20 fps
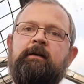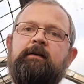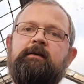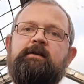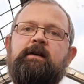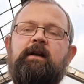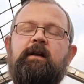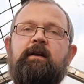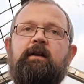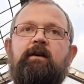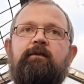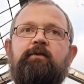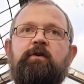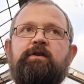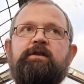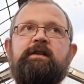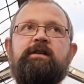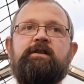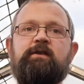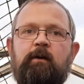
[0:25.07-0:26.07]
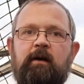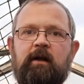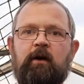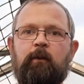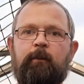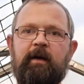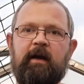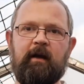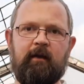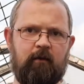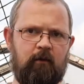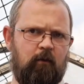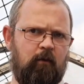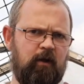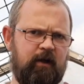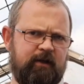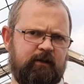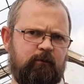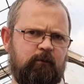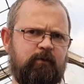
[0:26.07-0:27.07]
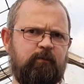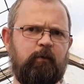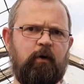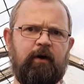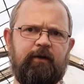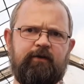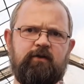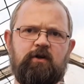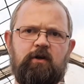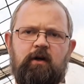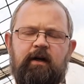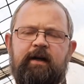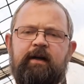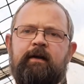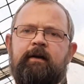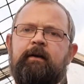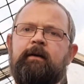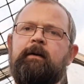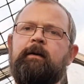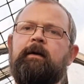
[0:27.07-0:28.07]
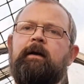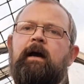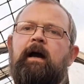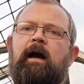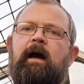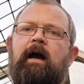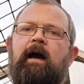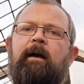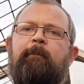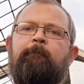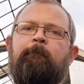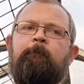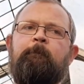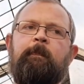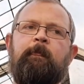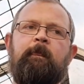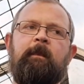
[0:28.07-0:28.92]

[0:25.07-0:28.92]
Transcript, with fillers: Something I've looked into a little bit and thought this was worth trying. Um,